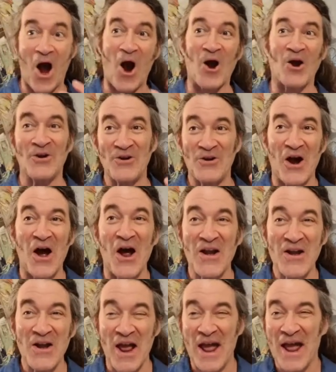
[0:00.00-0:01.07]
are
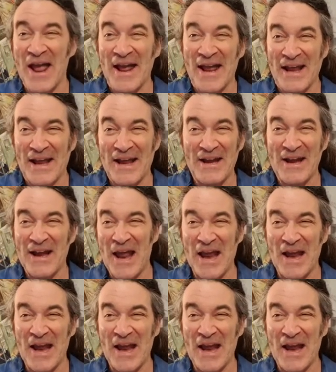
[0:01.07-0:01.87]
done in